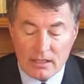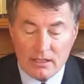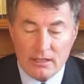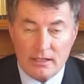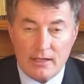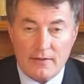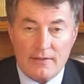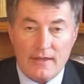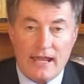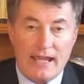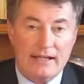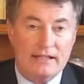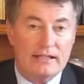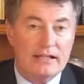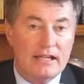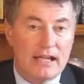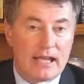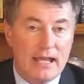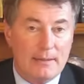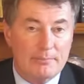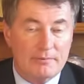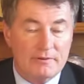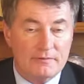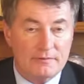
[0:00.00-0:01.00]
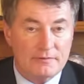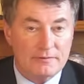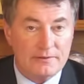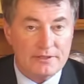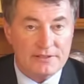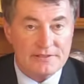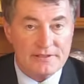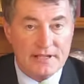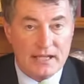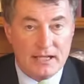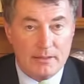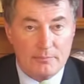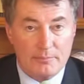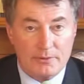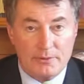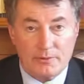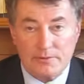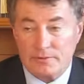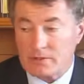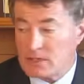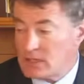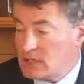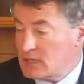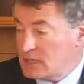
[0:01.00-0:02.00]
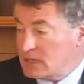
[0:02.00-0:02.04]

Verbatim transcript: Now that can happen, for example,